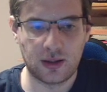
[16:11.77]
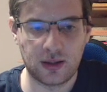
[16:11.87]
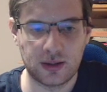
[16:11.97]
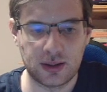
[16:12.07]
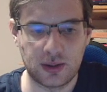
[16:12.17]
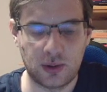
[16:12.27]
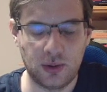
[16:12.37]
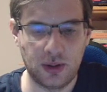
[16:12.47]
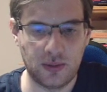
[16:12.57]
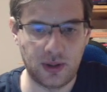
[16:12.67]
So
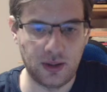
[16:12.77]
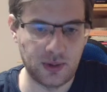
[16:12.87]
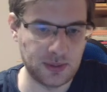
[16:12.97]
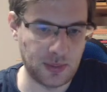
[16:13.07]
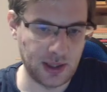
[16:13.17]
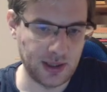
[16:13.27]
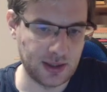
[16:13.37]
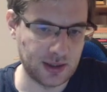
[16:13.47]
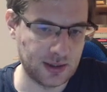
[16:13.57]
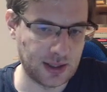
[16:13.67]
rook d1 was played,
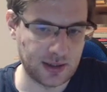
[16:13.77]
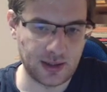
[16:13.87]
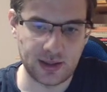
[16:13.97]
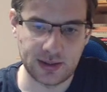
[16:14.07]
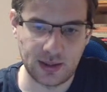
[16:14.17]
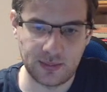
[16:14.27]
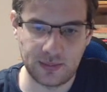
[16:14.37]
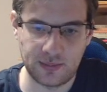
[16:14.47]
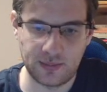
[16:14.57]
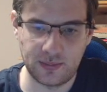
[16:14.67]
and yeah, there are
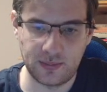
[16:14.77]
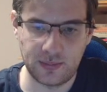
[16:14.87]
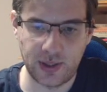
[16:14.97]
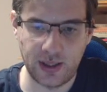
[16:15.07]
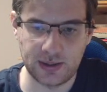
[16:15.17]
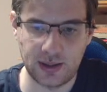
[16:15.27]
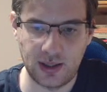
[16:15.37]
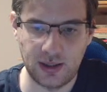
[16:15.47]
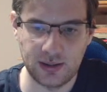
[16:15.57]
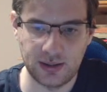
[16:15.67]
some nice
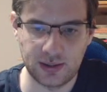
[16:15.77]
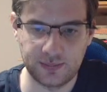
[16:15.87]
lines